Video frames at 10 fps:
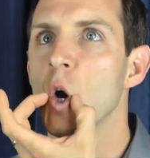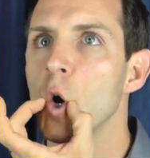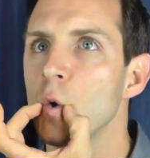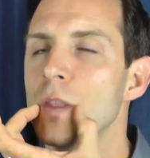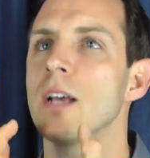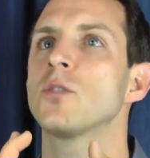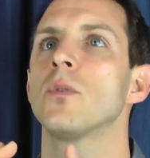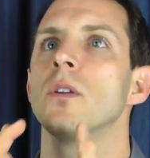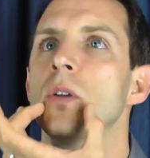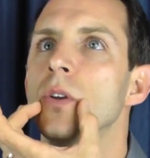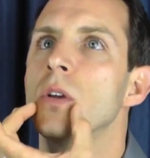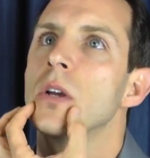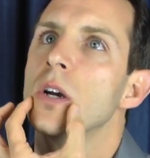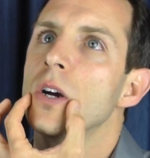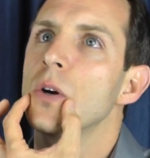
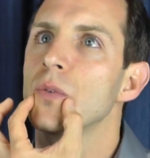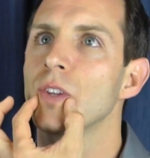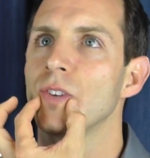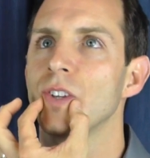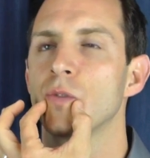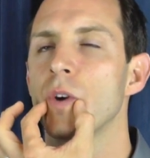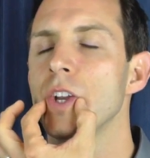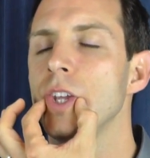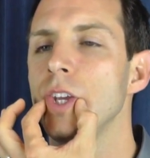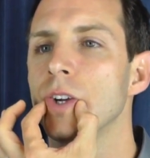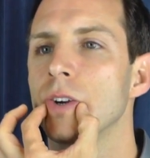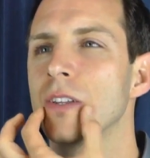it's right here.